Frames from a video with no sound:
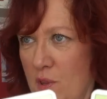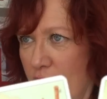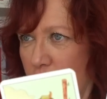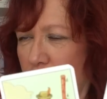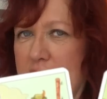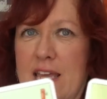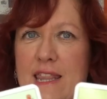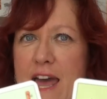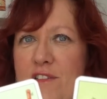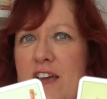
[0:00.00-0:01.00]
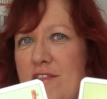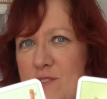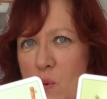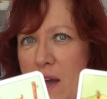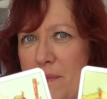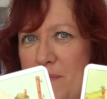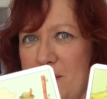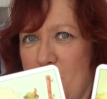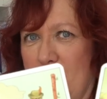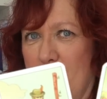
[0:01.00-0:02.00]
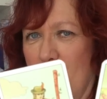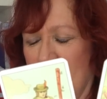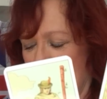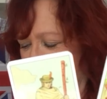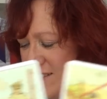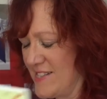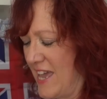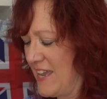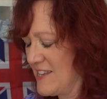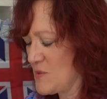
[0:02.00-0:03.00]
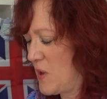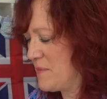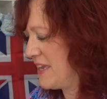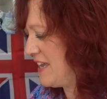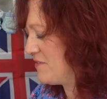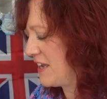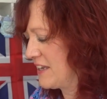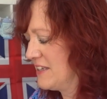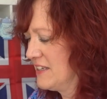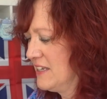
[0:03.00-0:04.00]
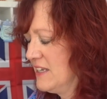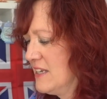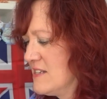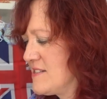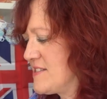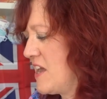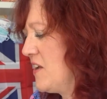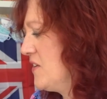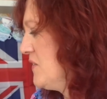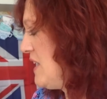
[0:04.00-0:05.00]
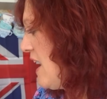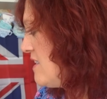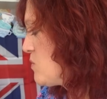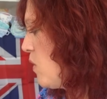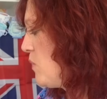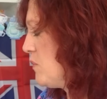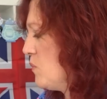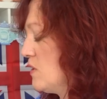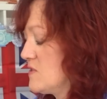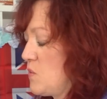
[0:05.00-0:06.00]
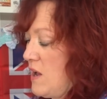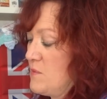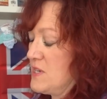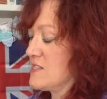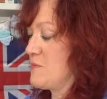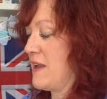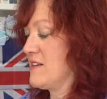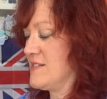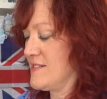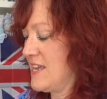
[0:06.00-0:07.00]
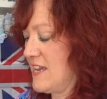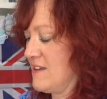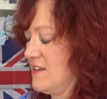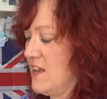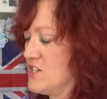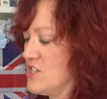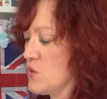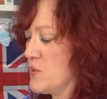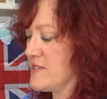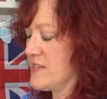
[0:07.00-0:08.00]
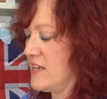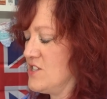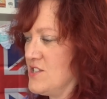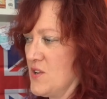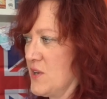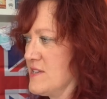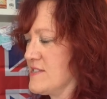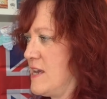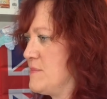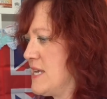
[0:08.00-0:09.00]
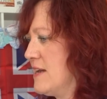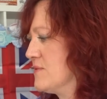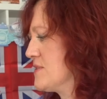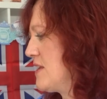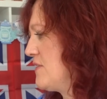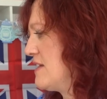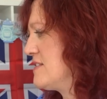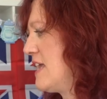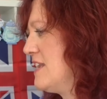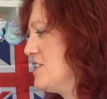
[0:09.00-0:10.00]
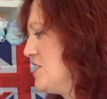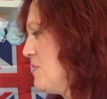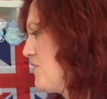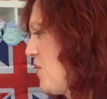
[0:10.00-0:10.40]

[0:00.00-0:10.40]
with a flea in their ear is what I'm wanting to say. That's what I'm hearing. So yeah, it's what I would expect to see. You know, she's always said she's not going to step down. So that's the energy we've